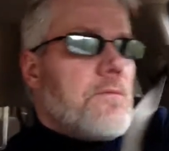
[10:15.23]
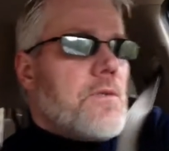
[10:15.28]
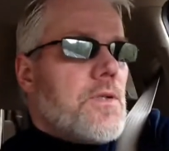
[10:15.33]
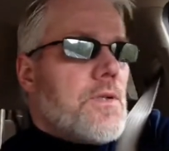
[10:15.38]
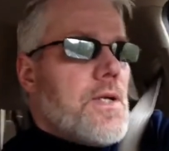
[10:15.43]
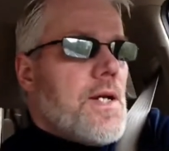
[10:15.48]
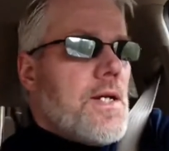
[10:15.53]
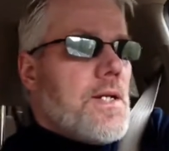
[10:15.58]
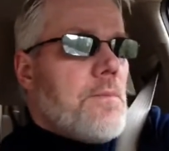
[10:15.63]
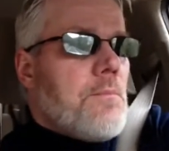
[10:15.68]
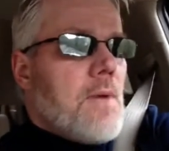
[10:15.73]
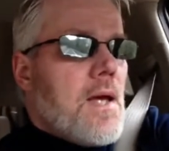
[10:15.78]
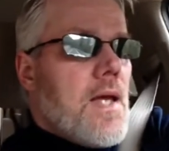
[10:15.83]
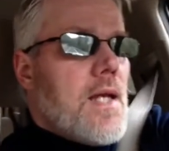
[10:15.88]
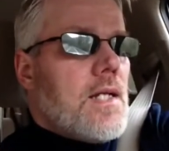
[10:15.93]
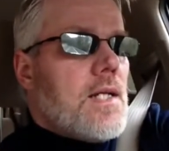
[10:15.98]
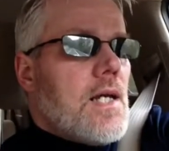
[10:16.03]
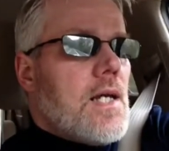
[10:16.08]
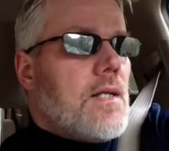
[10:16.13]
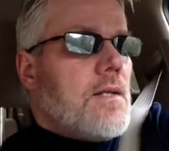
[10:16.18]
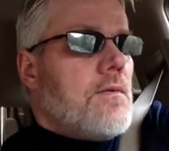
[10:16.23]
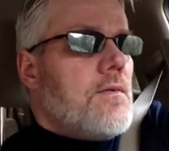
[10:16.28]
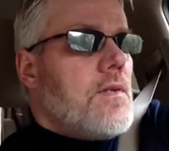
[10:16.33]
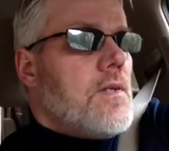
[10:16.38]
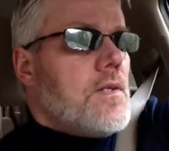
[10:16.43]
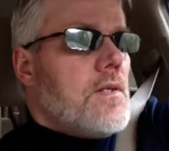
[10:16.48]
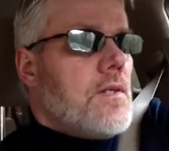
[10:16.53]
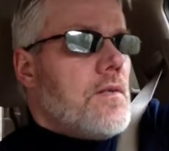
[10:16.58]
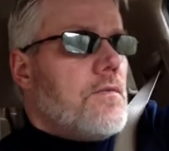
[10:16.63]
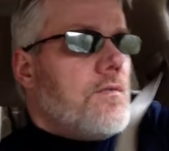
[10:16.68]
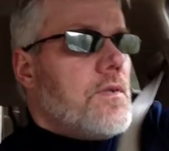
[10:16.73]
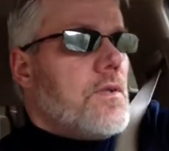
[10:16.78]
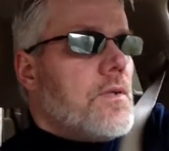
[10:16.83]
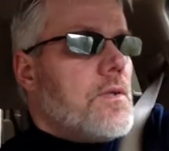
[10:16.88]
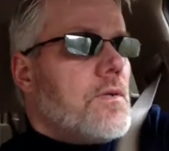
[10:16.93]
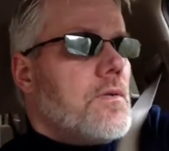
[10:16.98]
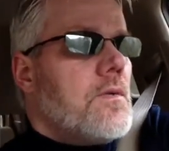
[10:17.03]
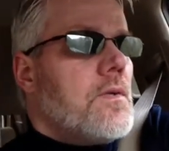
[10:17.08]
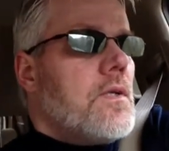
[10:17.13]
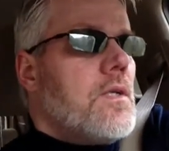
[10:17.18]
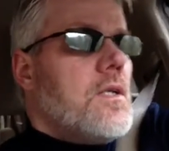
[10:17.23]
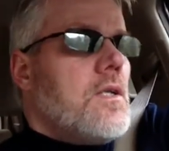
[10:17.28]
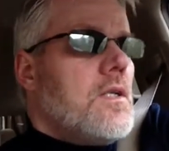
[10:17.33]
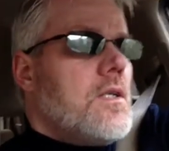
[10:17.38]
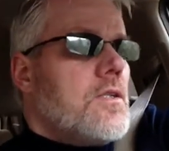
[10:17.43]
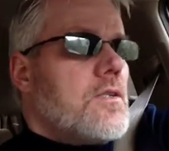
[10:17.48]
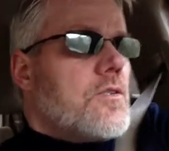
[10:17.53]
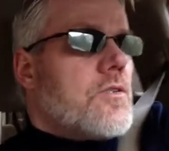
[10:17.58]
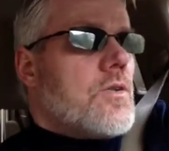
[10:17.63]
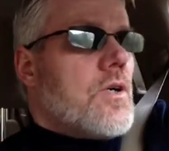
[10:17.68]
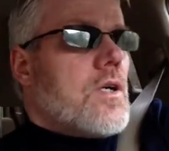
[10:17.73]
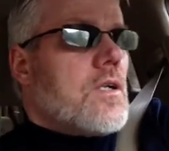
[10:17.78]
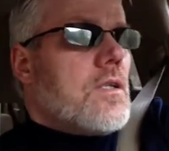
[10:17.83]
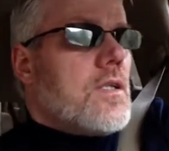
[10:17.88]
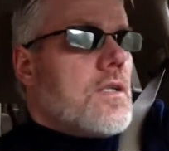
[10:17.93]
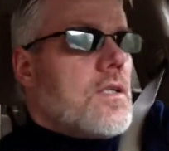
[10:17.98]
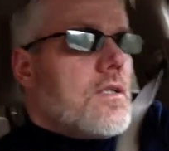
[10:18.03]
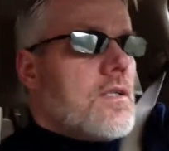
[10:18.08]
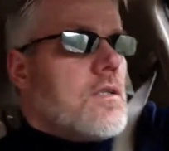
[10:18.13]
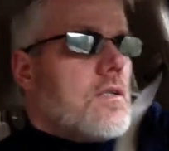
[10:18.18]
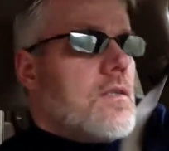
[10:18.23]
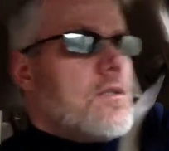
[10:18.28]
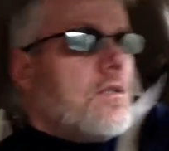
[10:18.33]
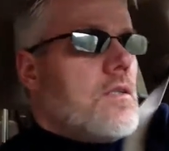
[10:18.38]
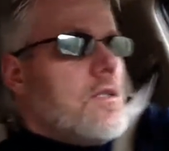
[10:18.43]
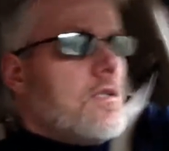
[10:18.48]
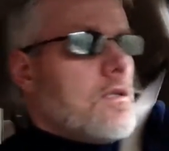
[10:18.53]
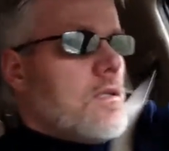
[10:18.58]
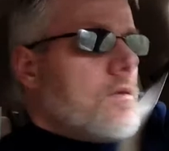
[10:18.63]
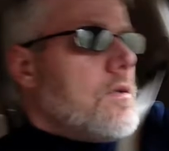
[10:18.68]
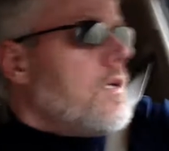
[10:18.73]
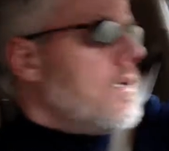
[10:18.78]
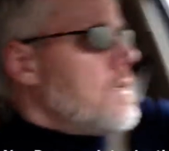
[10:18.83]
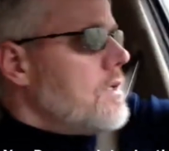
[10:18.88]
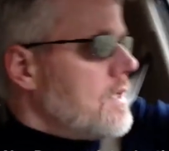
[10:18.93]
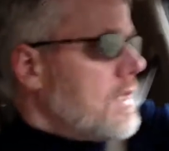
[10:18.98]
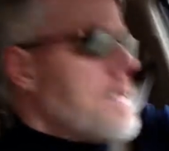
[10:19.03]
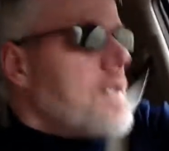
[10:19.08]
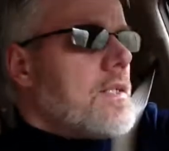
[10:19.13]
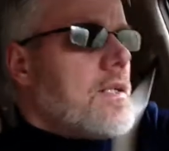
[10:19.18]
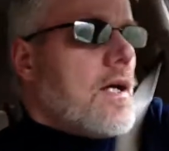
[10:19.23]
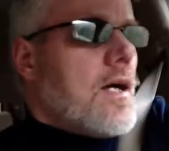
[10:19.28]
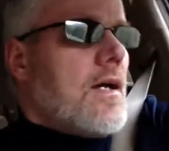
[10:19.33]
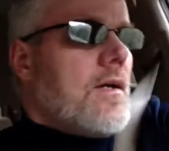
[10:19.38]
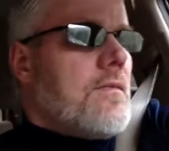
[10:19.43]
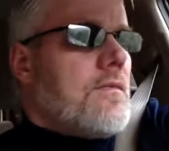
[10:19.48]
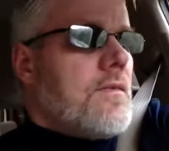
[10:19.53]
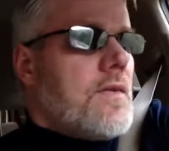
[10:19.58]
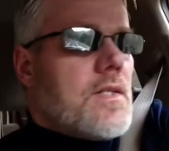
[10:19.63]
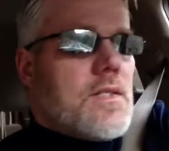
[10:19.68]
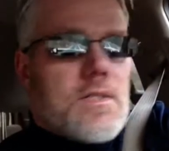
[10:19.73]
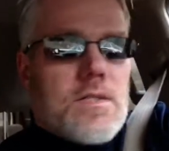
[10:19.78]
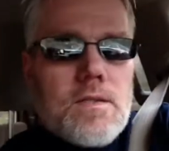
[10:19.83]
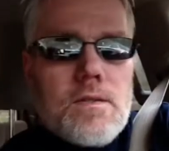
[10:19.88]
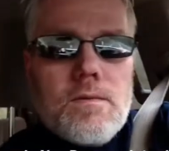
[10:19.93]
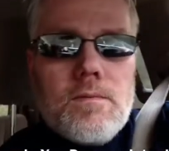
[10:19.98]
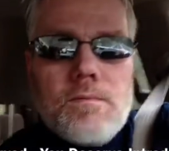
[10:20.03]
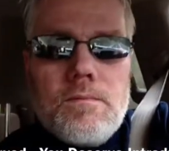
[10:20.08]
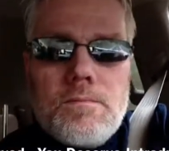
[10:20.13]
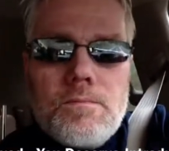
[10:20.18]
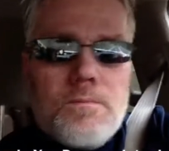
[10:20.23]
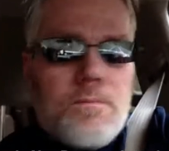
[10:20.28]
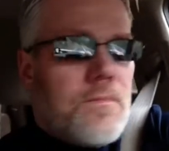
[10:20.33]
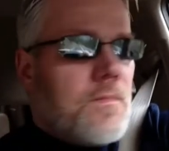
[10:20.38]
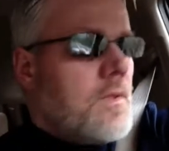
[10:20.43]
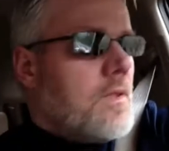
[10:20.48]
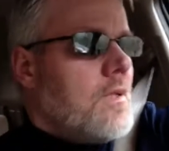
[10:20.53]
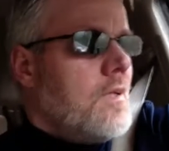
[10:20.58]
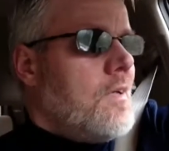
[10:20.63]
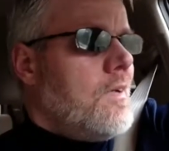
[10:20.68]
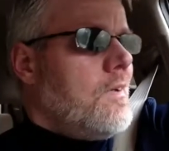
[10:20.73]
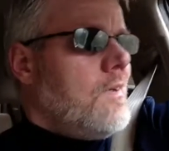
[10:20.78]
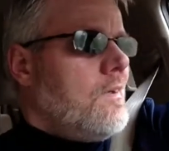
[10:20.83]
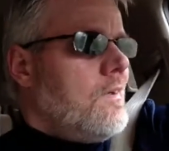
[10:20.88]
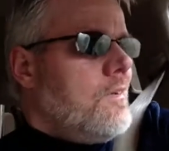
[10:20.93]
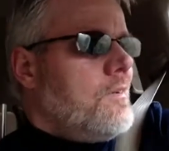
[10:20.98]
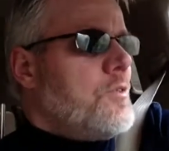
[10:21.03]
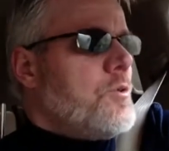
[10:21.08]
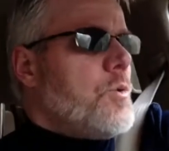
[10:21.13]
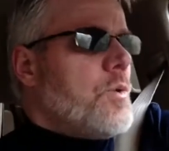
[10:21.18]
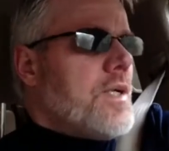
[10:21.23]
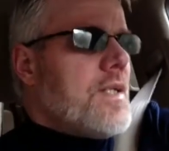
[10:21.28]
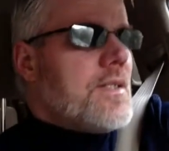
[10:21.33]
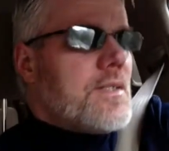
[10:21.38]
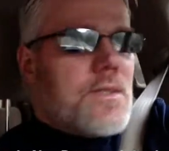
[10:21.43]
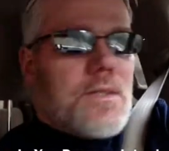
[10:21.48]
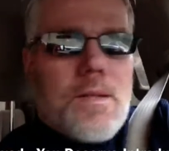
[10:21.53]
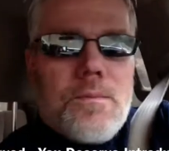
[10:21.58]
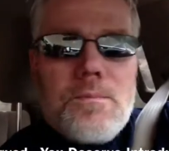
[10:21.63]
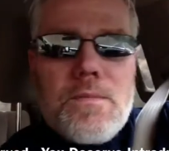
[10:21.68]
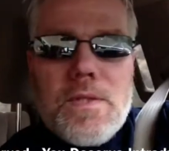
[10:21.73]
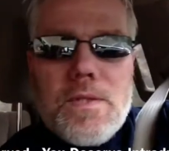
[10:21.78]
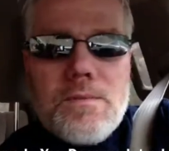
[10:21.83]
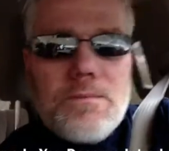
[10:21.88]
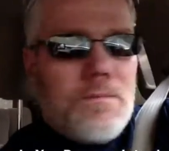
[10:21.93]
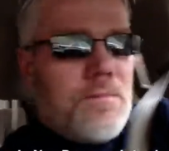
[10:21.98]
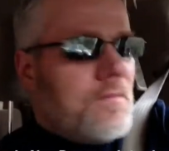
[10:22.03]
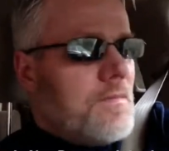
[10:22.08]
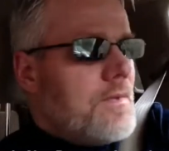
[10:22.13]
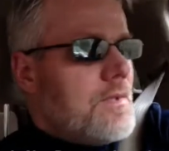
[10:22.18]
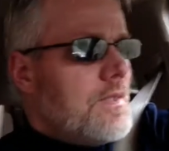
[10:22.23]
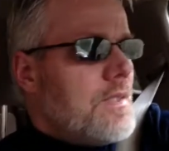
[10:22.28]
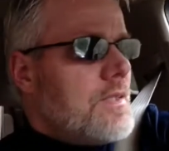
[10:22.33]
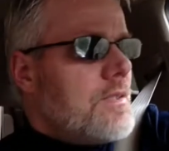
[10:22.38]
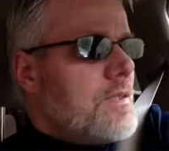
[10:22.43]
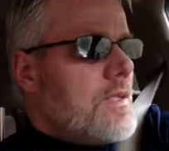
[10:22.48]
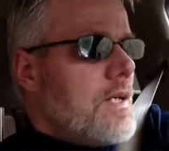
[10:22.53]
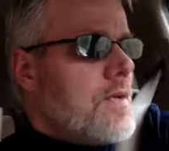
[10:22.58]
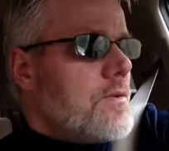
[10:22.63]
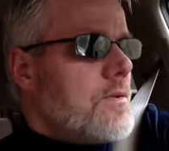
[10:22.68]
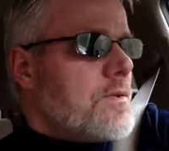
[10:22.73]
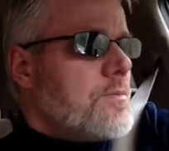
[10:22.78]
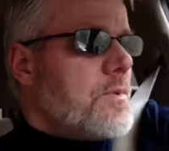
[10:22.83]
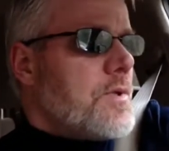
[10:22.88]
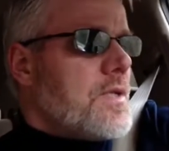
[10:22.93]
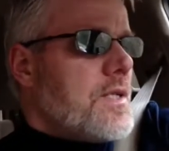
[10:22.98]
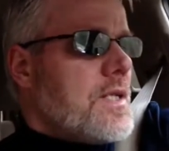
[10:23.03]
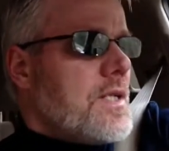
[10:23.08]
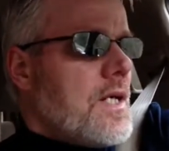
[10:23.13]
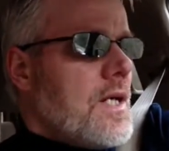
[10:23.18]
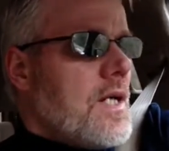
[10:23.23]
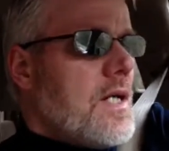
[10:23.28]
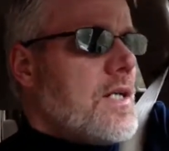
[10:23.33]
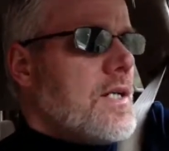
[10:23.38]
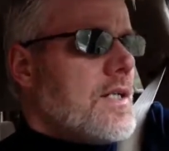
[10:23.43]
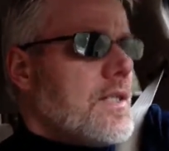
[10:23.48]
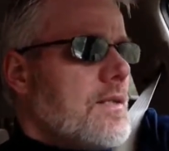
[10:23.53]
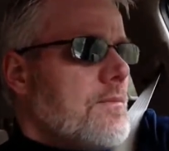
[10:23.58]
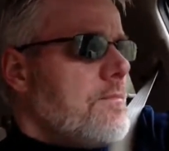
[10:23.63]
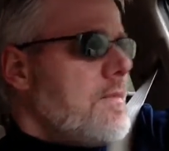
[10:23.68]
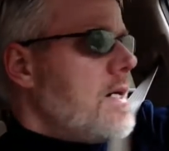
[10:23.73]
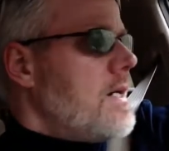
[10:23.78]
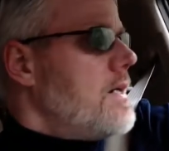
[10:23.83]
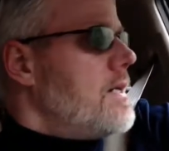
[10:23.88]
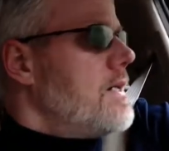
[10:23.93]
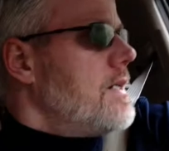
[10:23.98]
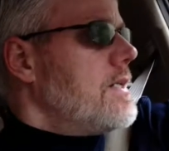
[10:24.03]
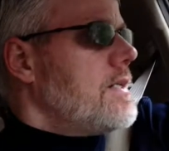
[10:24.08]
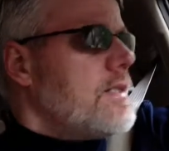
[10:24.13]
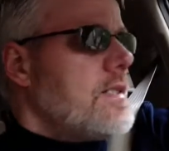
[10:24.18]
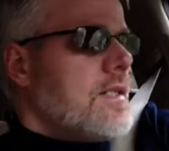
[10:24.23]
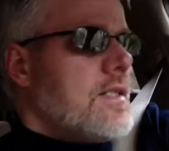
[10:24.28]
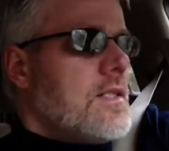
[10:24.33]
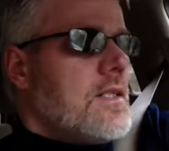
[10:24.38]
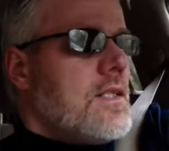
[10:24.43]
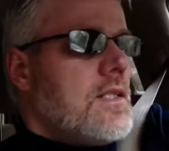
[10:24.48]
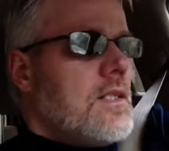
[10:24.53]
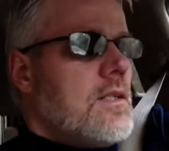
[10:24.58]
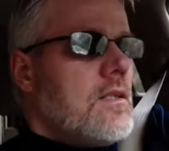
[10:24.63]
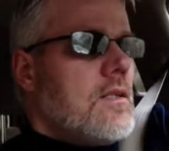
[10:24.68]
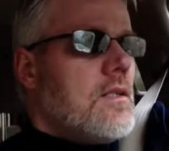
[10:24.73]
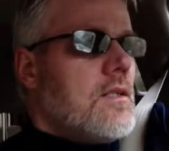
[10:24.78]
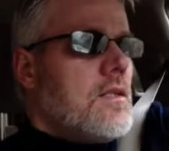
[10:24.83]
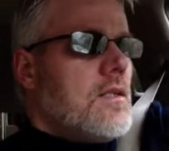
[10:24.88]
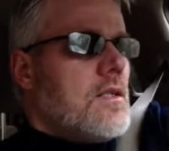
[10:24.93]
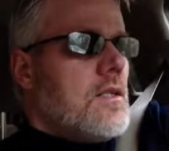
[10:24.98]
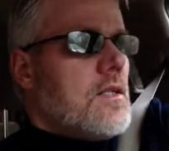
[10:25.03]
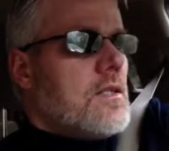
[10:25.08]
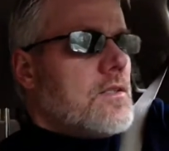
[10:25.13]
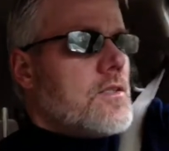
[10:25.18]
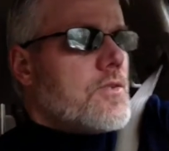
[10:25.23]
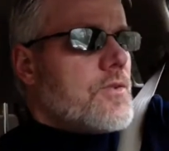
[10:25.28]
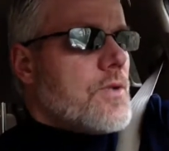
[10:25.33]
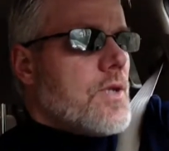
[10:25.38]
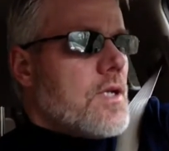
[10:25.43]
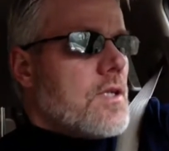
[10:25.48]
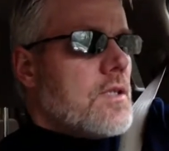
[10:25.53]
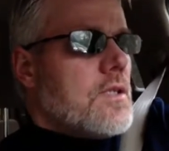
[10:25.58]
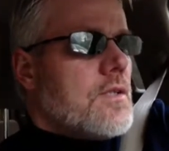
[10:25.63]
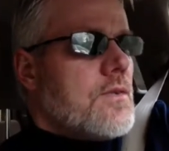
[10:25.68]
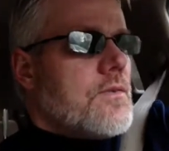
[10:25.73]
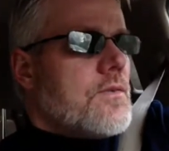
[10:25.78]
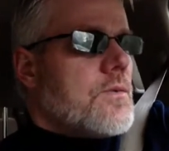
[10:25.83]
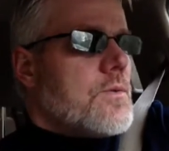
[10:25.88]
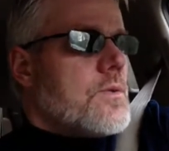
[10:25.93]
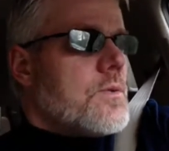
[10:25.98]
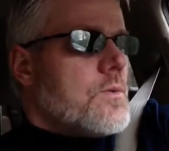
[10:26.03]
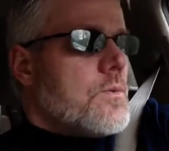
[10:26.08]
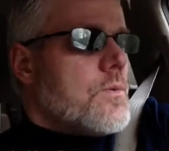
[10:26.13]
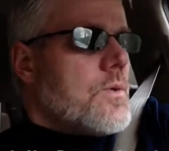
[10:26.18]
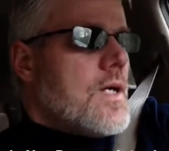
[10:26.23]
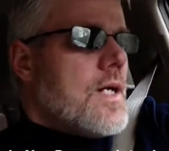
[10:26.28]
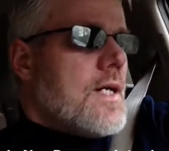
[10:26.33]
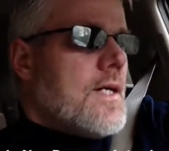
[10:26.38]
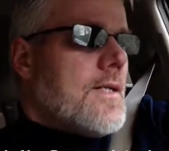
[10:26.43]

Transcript: create a man out of you if you're struggling, early in life as a 20-something. And so I was pretty young and married and struggling through